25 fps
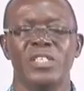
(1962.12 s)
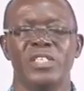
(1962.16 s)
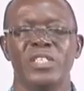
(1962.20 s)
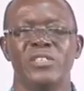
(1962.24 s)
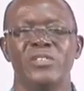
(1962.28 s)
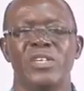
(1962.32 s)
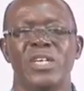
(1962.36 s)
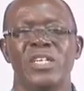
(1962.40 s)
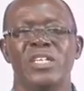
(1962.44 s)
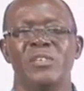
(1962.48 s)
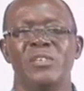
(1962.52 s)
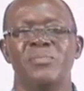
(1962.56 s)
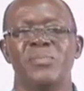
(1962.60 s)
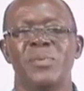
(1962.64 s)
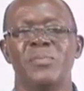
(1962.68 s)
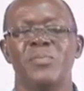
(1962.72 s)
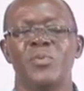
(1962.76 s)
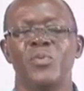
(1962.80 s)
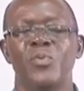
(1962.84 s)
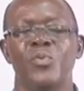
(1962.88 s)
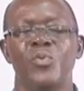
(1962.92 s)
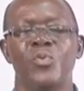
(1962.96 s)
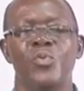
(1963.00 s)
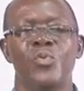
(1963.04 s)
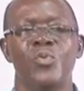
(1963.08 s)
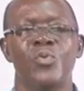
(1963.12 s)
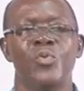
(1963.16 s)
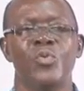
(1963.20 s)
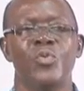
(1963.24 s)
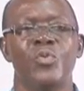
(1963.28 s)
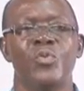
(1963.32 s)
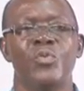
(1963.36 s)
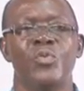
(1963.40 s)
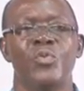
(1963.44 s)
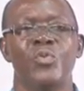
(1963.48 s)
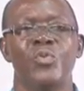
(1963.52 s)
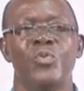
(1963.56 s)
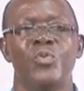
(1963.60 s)
Generally, people
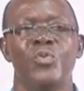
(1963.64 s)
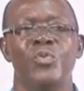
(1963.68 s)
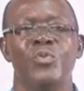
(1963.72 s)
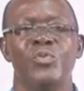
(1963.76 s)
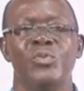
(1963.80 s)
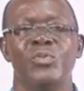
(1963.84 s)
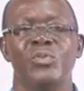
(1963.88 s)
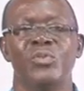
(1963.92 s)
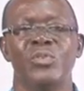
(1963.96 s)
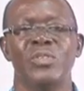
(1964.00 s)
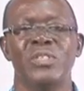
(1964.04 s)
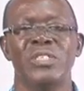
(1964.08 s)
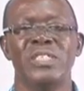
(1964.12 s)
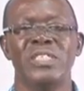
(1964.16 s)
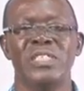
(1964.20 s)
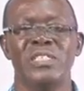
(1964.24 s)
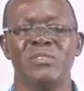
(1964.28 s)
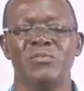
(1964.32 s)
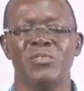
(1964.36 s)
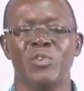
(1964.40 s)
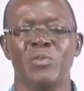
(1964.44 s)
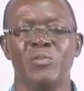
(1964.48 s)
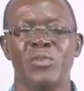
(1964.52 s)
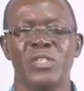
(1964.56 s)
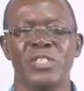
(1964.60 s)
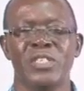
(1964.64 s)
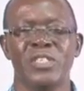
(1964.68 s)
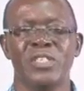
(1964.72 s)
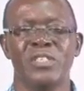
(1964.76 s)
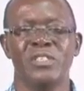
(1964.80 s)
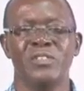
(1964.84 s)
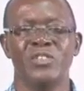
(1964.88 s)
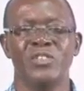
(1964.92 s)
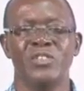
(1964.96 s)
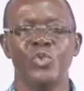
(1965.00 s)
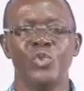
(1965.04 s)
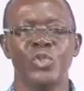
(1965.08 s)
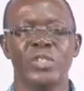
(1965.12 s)
who need
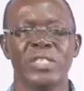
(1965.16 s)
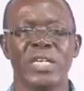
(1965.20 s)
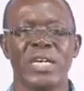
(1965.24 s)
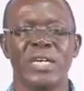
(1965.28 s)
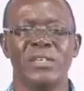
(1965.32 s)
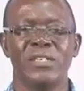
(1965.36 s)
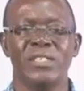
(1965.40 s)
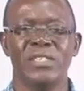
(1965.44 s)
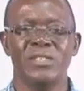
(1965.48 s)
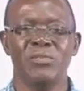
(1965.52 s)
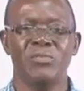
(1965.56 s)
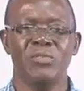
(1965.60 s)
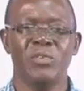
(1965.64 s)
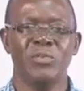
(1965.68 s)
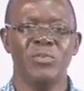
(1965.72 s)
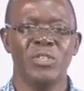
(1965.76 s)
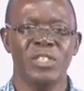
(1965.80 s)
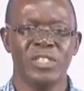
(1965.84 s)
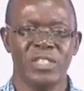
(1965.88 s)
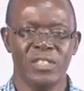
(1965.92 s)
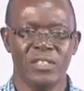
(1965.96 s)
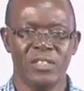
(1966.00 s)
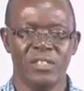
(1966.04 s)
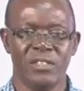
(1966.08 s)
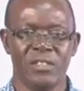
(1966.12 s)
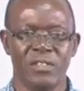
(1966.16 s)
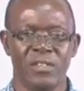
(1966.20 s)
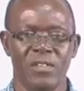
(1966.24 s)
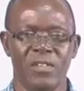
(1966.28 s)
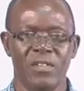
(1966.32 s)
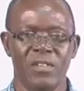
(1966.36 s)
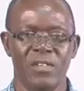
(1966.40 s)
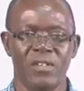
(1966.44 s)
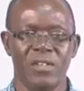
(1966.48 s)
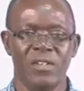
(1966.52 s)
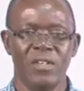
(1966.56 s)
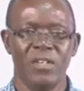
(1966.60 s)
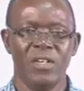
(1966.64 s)
information use current information.
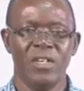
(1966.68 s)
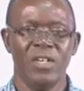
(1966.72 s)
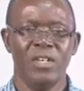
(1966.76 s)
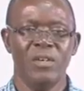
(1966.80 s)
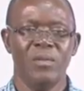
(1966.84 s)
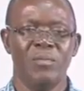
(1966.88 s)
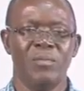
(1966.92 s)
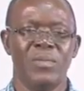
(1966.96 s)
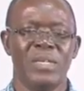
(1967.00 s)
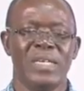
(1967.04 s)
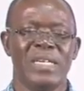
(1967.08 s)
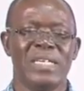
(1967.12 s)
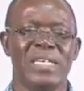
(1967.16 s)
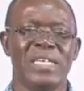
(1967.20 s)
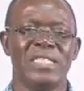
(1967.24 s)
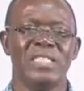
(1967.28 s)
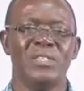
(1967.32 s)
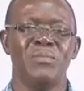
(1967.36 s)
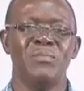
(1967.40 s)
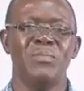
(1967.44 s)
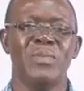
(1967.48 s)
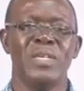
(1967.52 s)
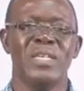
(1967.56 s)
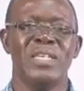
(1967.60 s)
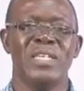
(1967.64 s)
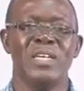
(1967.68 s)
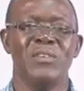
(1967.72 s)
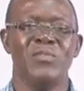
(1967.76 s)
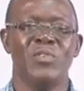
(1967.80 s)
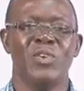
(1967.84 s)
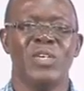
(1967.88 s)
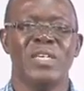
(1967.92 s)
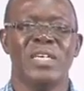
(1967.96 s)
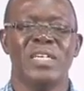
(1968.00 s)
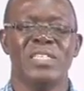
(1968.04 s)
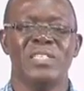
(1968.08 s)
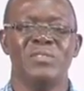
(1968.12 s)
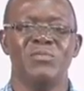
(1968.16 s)
But that doesn't mean,
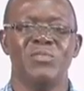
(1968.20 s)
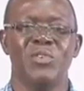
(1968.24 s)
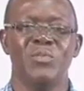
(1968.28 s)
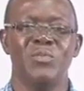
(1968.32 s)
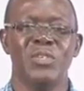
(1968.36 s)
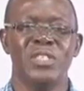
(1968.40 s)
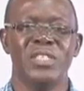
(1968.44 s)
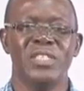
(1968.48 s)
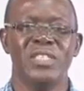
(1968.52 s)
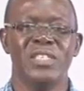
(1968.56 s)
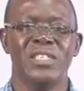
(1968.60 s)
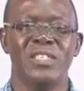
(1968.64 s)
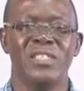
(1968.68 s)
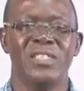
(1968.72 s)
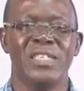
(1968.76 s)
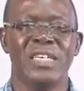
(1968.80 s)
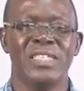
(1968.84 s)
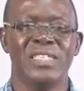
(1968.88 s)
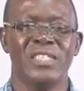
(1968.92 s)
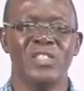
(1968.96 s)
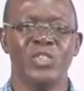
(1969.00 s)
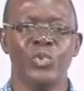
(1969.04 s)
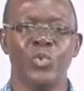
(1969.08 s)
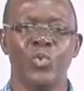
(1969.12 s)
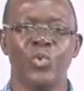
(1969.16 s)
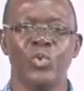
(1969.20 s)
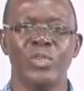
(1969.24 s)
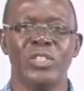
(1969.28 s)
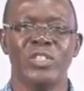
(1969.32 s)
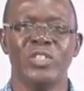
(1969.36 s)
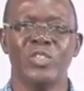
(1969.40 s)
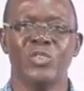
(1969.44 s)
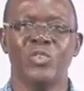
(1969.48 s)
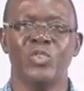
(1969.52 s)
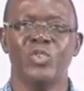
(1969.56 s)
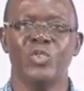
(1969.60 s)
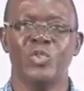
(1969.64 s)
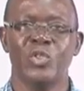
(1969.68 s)
therefore, that information that is old
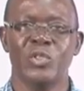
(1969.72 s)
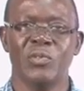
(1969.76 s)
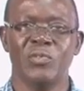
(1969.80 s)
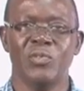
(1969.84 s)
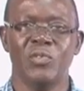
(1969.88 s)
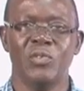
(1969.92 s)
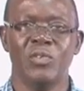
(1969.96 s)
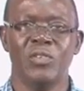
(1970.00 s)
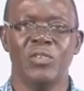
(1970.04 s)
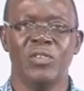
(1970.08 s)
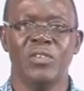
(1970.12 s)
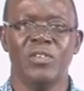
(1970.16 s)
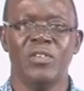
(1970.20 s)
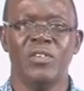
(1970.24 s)
is not useful.